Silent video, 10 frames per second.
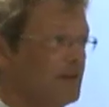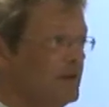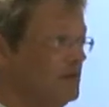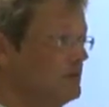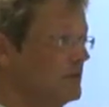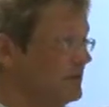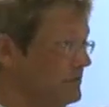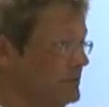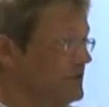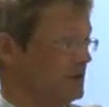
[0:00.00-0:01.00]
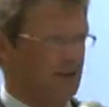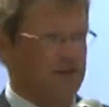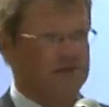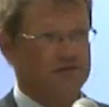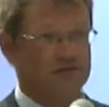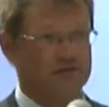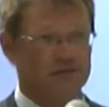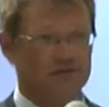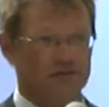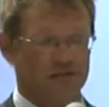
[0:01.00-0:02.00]
you have to realize
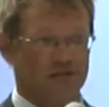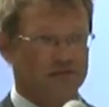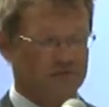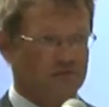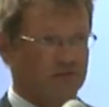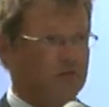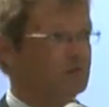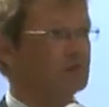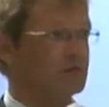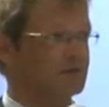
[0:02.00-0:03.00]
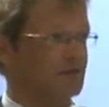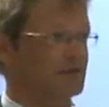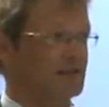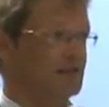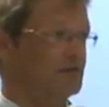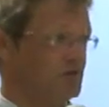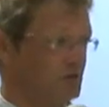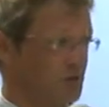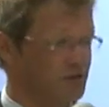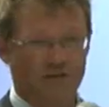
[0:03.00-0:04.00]
that doing translation
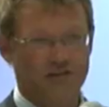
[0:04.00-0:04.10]
work